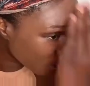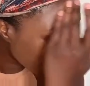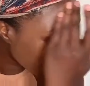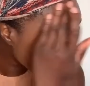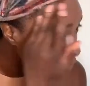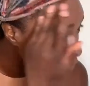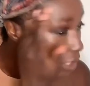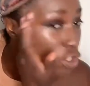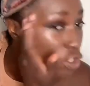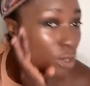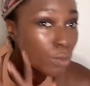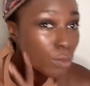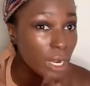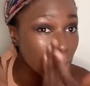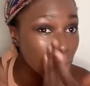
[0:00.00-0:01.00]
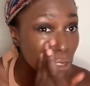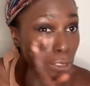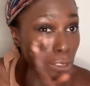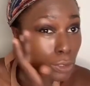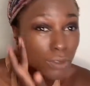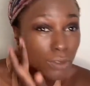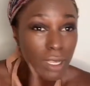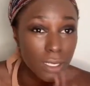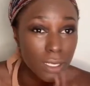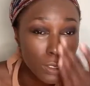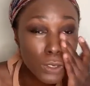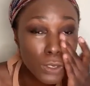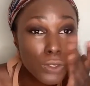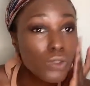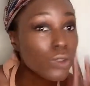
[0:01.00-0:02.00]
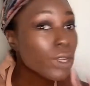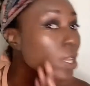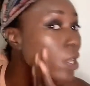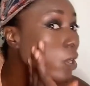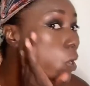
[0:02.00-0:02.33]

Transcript: a foundation brush, so it doesn't streak.